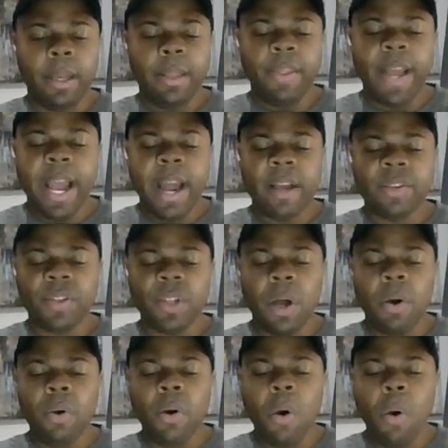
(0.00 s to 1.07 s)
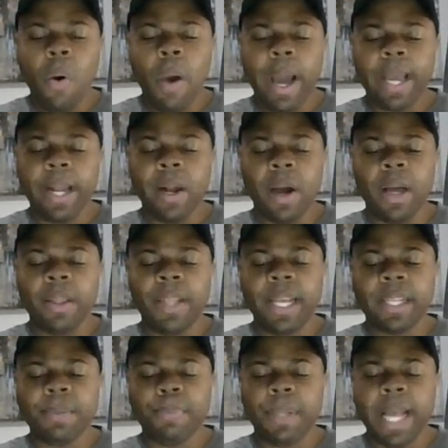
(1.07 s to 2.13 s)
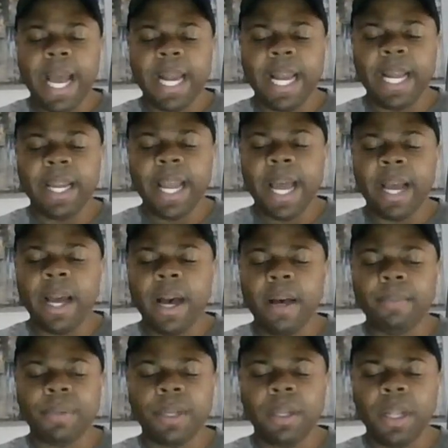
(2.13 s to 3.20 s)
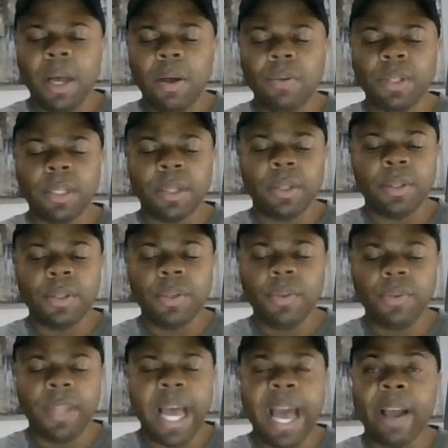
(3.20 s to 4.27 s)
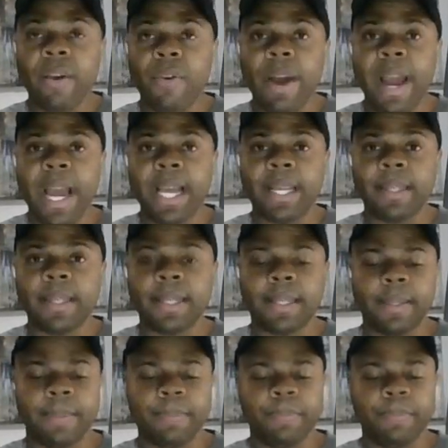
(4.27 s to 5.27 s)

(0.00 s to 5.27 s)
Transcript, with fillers: There's no coin on this planet that comes close to that grace.